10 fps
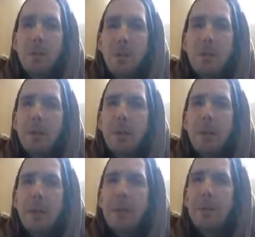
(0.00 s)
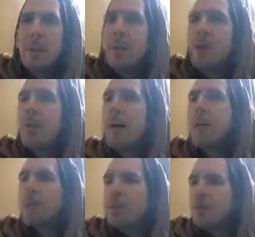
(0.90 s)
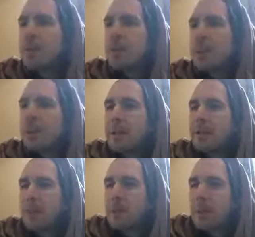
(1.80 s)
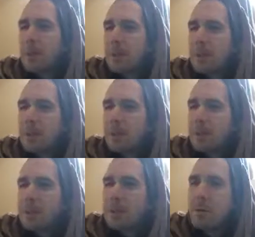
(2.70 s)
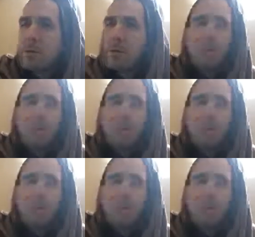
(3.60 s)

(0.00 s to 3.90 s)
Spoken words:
to submit. They're not ready to take the instruction. So the Guru,